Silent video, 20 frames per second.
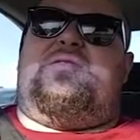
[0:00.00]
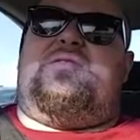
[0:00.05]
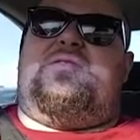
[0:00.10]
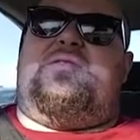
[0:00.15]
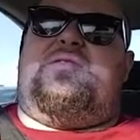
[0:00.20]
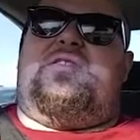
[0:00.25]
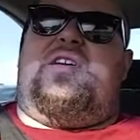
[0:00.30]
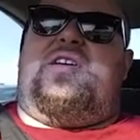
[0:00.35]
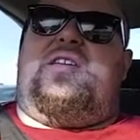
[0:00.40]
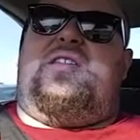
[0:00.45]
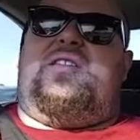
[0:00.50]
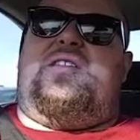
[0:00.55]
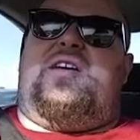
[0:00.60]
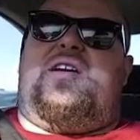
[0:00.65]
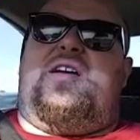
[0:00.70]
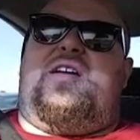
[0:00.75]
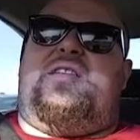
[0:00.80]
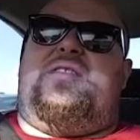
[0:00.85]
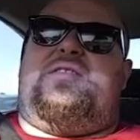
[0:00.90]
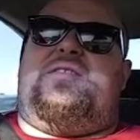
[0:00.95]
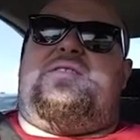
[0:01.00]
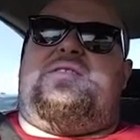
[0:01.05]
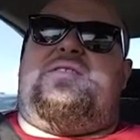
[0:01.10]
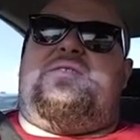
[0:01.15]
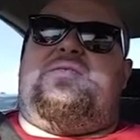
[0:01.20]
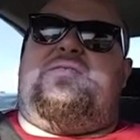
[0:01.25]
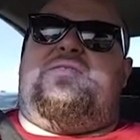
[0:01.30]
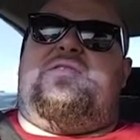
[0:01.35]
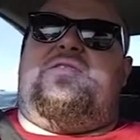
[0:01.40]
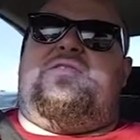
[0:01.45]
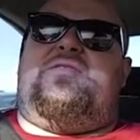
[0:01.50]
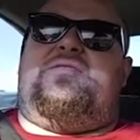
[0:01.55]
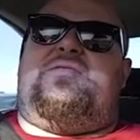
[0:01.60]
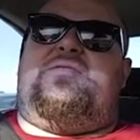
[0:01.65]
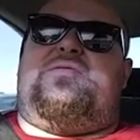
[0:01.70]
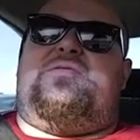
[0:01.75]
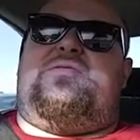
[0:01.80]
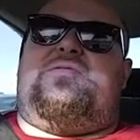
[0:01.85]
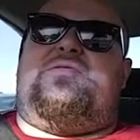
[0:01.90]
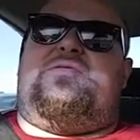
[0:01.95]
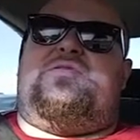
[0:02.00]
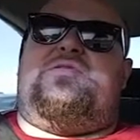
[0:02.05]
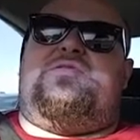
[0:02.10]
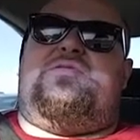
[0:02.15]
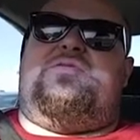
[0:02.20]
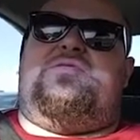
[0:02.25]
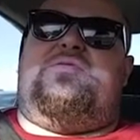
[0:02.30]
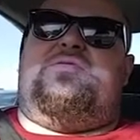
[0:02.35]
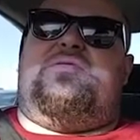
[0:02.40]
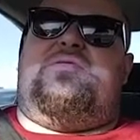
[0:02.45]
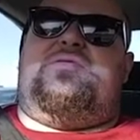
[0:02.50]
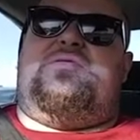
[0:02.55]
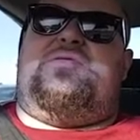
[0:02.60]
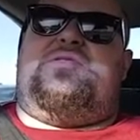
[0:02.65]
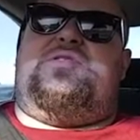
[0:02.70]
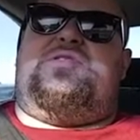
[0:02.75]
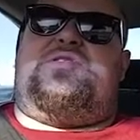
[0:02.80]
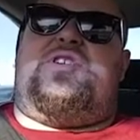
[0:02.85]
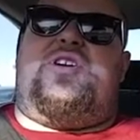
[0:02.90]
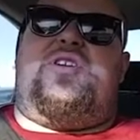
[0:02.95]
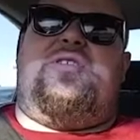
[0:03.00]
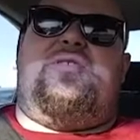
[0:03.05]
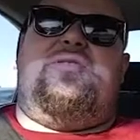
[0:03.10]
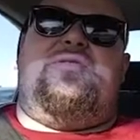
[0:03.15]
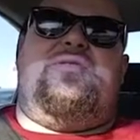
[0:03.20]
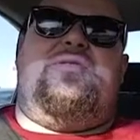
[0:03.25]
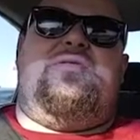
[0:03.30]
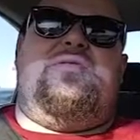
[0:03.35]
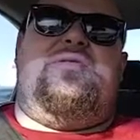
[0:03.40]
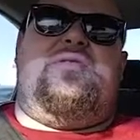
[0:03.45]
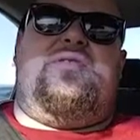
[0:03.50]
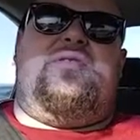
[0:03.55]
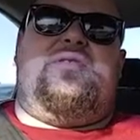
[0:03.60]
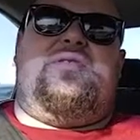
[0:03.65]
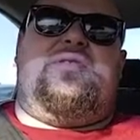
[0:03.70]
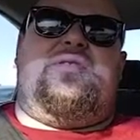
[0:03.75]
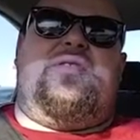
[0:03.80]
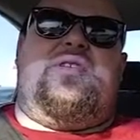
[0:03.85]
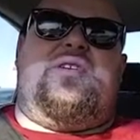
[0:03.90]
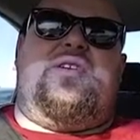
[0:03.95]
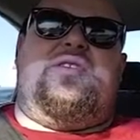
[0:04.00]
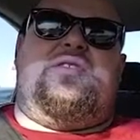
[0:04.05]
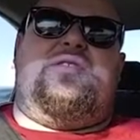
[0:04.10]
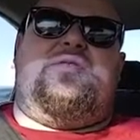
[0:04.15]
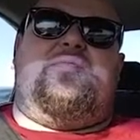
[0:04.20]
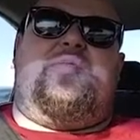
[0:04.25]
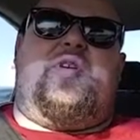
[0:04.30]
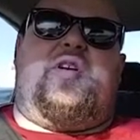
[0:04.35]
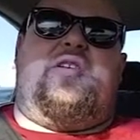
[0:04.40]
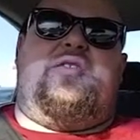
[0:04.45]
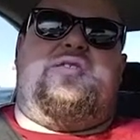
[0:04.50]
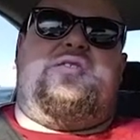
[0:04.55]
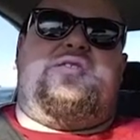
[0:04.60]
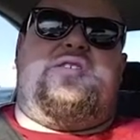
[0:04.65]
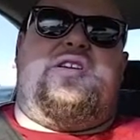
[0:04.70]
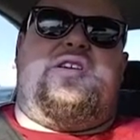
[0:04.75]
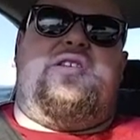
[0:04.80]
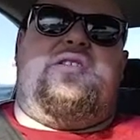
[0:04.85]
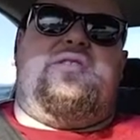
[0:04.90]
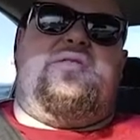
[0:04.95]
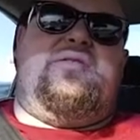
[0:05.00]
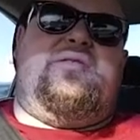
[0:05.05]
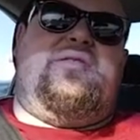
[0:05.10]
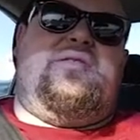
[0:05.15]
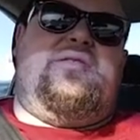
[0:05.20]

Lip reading: the late nights with Drew show on the post show,